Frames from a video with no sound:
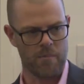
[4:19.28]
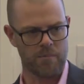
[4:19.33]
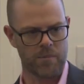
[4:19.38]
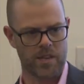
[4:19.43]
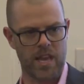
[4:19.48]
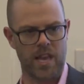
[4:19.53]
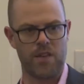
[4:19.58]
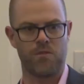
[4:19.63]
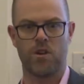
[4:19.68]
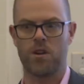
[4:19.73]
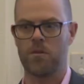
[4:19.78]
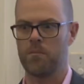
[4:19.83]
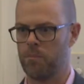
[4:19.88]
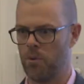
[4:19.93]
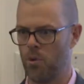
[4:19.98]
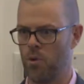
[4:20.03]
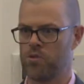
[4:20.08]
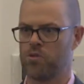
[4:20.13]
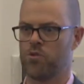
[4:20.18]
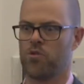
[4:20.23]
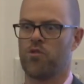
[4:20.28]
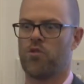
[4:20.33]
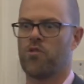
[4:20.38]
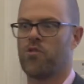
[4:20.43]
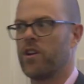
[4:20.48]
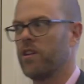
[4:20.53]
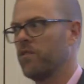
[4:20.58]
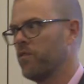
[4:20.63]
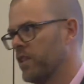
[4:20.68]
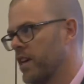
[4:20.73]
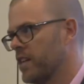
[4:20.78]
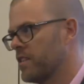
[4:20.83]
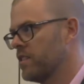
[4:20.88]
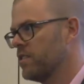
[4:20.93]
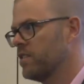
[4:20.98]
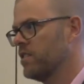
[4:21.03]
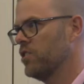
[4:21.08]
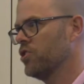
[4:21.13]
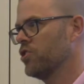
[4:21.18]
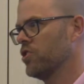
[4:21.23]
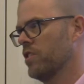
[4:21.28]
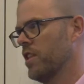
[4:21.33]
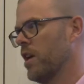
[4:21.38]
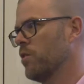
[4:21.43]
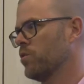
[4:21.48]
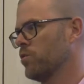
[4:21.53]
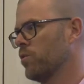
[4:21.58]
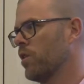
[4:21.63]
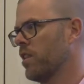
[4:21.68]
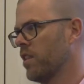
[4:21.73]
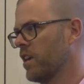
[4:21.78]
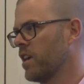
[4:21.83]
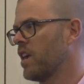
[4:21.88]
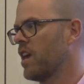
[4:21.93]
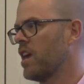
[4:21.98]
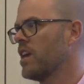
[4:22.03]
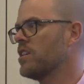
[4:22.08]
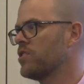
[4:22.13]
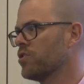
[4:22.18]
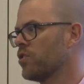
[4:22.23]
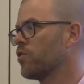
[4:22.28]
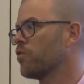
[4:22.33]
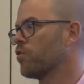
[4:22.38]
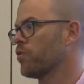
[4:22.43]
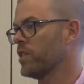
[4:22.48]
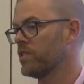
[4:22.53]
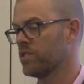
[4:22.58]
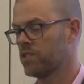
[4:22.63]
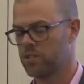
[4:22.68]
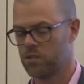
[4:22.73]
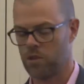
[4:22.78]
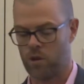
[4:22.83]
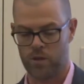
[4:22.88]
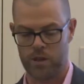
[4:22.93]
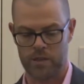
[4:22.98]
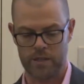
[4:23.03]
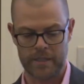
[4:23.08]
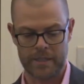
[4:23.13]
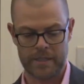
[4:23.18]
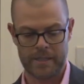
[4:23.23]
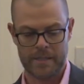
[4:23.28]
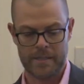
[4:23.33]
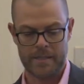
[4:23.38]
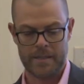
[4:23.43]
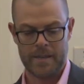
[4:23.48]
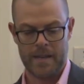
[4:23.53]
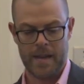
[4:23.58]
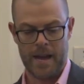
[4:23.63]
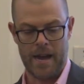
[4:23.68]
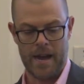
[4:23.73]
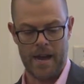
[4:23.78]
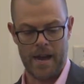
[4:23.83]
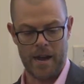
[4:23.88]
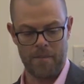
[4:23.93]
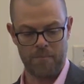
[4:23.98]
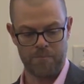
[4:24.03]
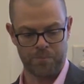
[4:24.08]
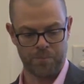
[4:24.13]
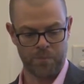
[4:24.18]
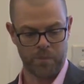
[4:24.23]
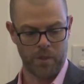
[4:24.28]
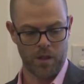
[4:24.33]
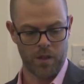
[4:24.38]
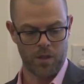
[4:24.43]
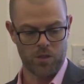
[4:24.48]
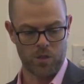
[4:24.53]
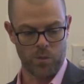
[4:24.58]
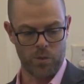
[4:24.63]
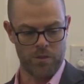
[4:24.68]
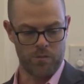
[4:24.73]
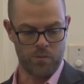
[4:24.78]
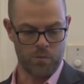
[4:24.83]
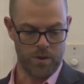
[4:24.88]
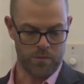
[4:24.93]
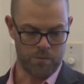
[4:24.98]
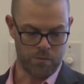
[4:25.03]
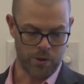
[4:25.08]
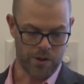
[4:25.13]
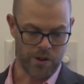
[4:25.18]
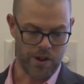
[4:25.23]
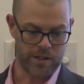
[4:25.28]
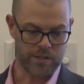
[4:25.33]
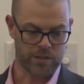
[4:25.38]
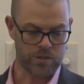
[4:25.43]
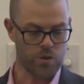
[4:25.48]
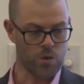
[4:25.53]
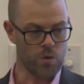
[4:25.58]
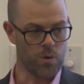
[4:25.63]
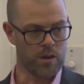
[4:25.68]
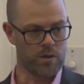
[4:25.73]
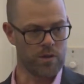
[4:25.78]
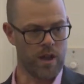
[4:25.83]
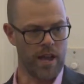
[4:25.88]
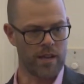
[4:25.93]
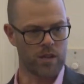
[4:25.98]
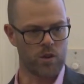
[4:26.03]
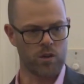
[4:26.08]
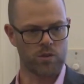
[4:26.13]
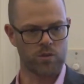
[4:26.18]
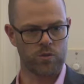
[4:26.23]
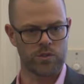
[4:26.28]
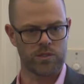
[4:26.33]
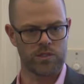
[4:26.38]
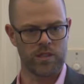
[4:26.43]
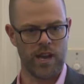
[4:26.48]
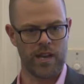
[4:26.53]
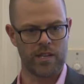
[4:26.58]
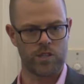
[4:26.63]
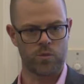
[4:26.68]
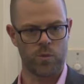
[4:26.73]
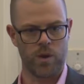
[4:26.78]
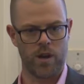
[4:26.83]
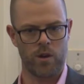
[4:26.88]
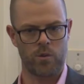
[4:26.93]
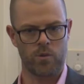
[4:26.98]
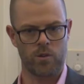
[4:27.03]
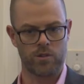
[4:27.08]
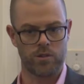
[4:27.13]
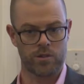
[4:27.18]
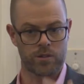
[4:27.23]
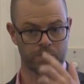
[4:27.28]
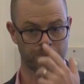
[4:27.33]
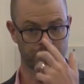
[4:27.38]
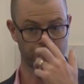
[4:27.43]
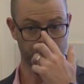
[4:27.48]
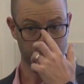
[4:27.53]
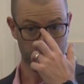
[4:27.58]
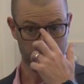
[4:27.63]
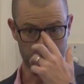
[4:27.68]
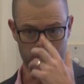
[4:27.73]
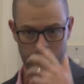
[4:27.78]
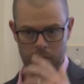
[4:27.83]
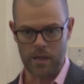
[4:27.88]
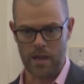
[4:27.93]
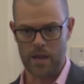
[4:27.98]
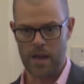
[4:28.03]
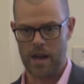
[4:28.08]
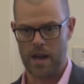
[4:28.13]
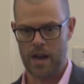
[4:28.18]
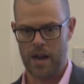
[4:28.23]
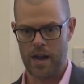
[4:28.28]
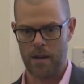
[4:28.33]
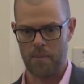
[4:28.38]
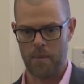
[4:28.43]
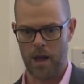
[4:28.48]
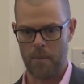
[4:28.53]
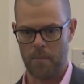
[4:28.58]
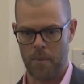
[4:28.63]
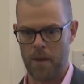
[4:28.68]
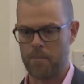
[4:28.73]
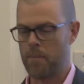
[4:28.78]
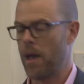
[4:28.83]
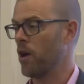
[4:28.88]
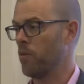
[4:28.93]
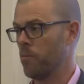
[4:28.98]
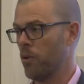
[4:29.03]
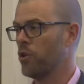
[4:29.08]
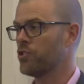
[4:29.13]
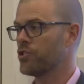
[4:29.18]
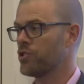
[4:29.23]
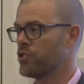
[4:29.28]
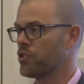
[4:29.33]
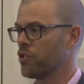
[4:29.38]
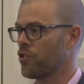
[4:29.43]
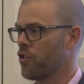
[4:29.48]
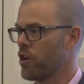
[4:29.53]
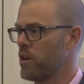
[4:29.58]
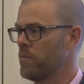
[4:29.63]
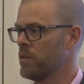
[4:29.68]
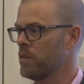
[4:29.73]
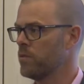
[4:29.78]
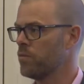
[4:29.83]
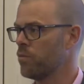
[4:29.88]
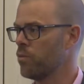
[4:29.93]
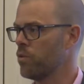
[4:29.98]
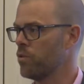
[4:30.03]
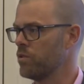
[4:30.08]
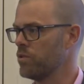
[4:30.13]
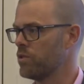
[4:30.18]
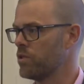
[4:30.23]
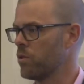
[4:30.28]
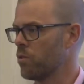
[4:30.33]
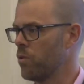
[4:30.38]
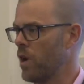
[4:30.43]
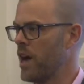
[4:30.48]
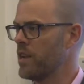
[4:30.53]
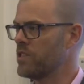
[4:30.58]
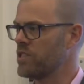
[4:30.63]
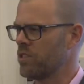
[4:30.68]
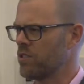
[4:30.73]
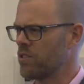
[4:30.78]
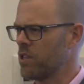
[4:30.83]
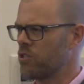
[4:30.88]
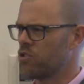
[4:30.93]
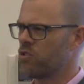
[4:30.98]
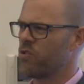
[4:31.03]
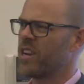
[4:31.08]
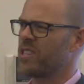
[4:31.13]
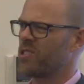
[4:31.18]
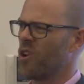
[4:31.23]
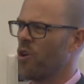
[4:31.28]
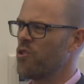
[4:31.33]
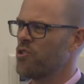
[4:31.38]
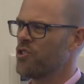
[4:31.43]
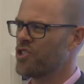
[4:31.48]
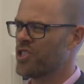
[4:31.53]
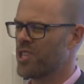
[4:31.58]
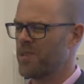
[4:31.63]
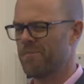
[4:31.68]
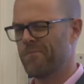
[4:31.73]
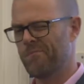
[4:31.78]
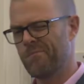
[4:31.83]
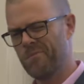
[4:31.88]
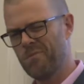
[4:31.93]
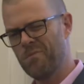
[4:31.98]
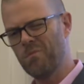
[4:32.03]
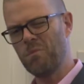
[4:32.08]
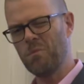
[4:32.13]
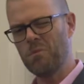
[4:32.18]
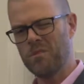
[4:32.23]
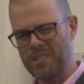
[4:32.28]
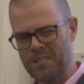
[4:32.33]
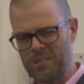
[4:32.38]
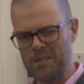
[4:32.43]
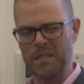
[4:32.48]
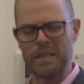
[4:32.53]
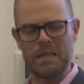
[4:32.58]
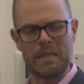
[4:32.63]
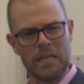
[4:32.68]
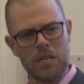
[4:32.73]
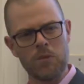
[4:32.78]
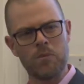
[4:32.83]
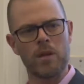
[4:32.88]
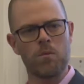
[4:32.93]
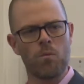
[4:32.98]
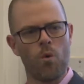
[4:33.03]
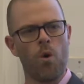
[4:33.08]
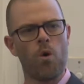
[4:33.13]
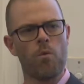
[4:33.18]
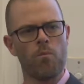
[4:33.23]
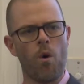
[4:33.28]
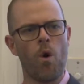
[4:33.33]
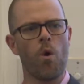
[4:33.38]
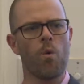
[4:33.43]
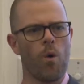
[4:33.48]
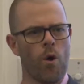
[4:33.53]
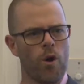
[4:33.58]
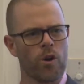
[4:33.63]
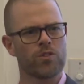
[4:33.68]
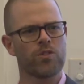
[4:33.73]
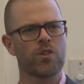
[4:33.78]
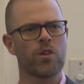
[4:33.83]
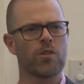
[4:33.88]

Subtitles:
get everyone on board to agree for that decision? And that was one of the key sort of risks of it. So we progressed through and got to a stage where it was a power purchase agreement was the way to direct ownership. There's a little bit more work sort